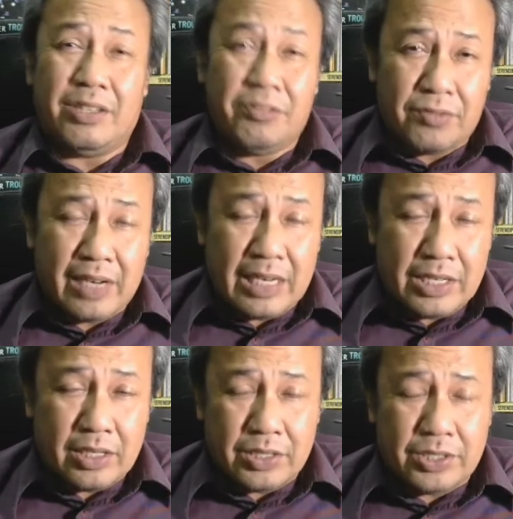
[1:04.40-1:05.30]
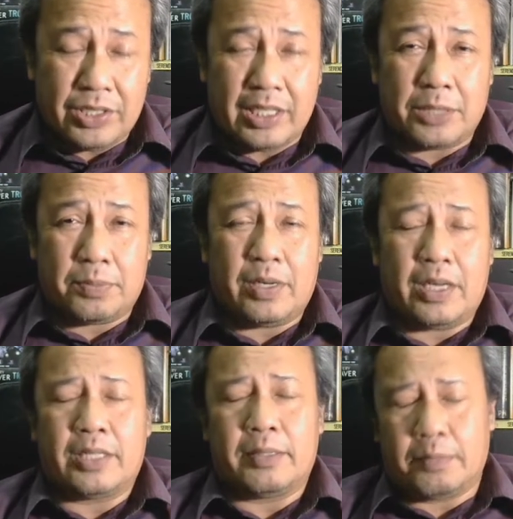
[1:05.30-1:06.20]
differential gene
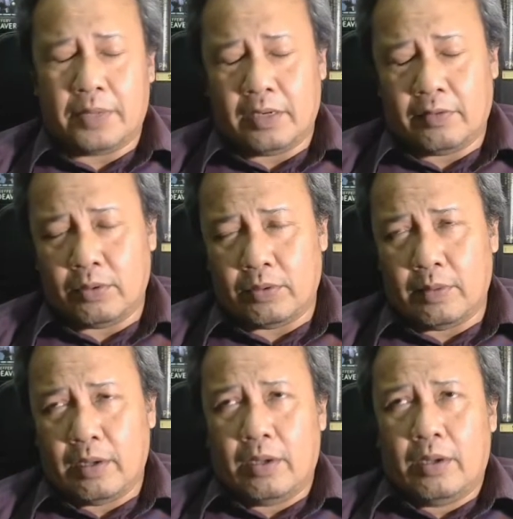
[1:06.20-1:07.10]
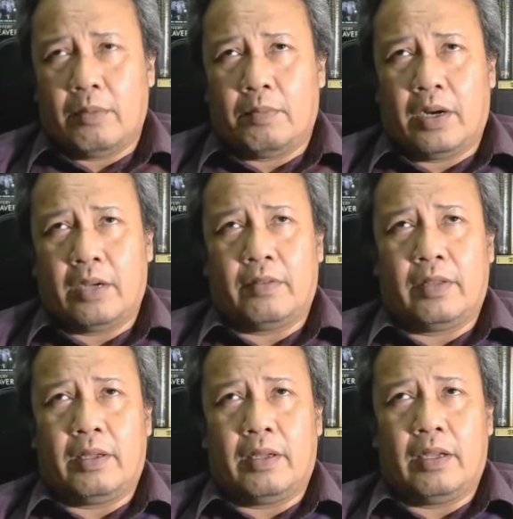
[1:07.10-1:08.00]
expression. Part of
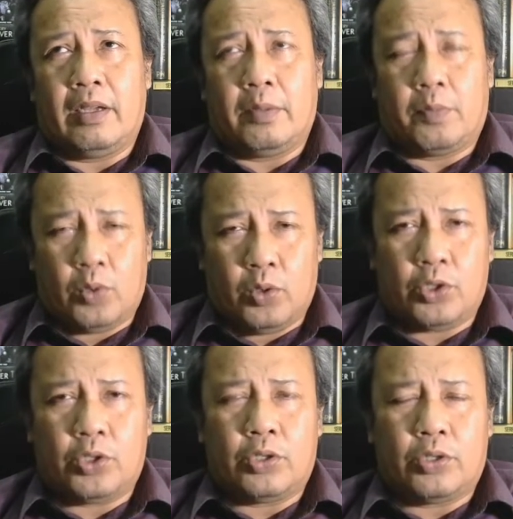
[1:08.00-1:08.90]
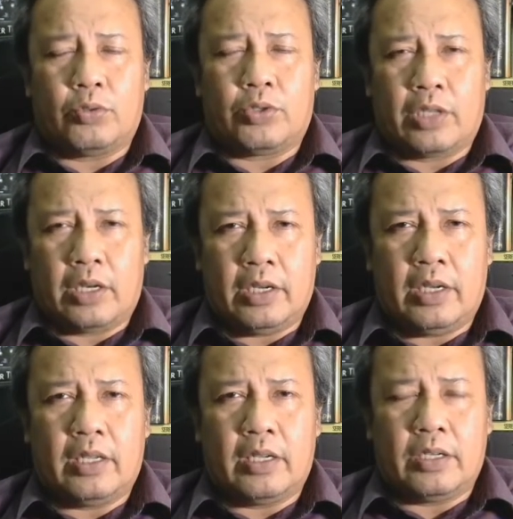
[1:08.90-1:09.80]
the approach to
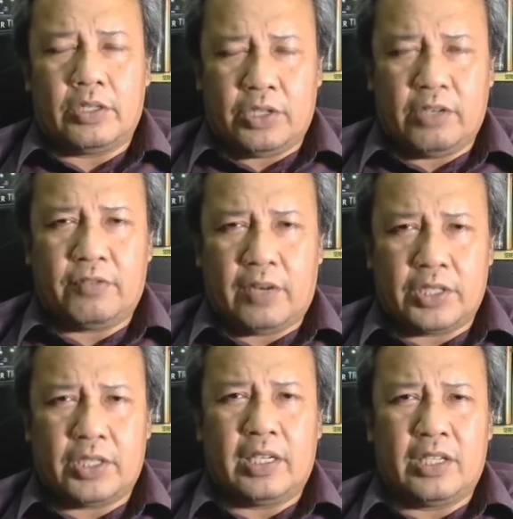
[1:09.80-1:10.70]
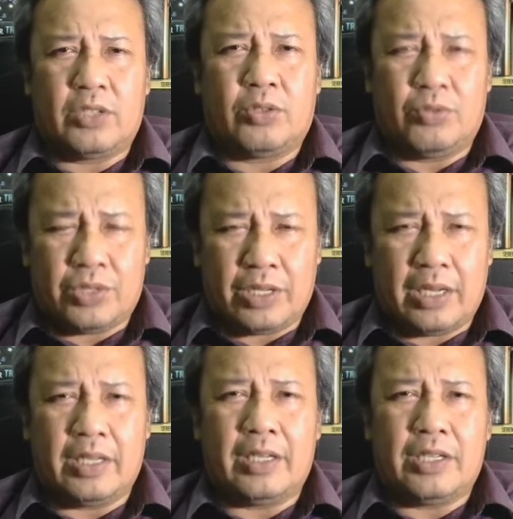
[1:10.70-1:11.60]
study the gene function is to
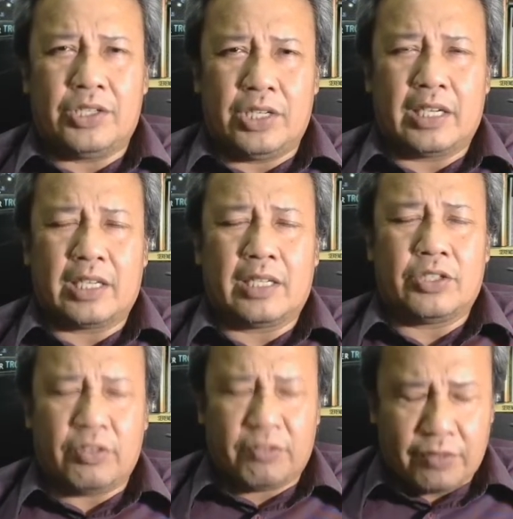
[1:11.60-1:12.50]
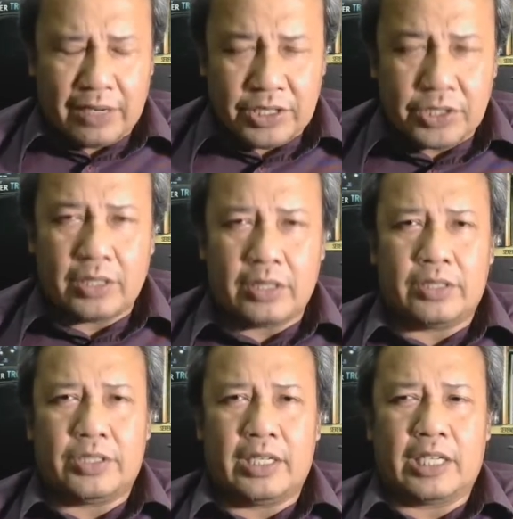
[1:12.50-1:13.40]
study differential
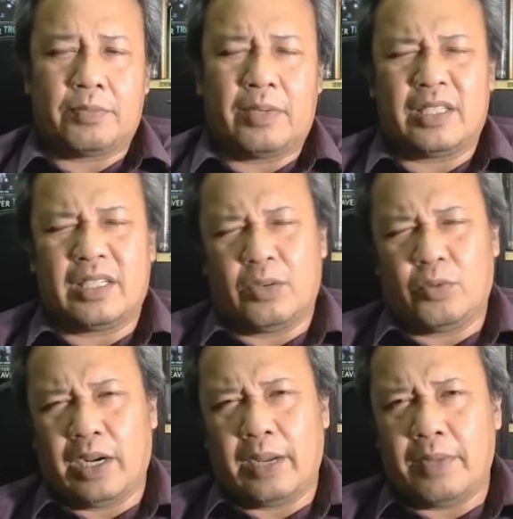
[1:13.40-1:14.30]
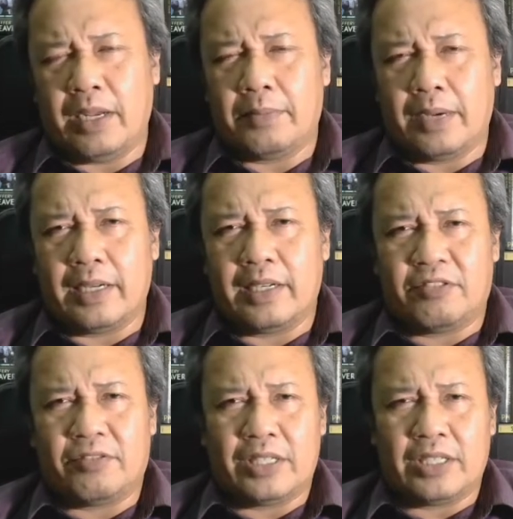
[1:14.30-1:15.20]
gene expression. And what I mean by
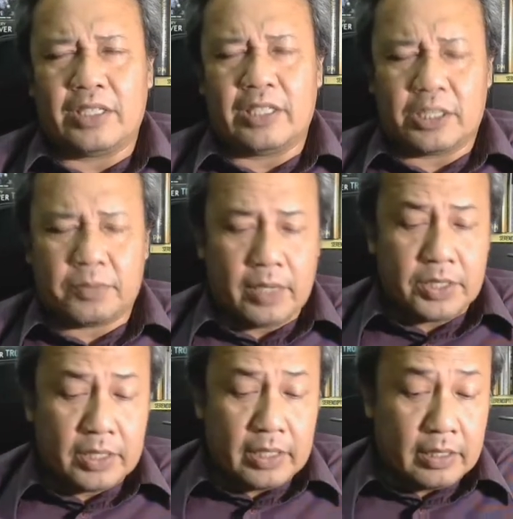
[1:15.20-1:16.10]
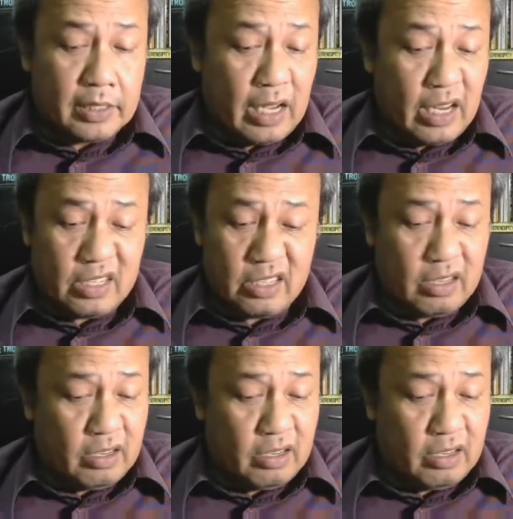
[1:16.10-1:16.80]
differential gene expression is that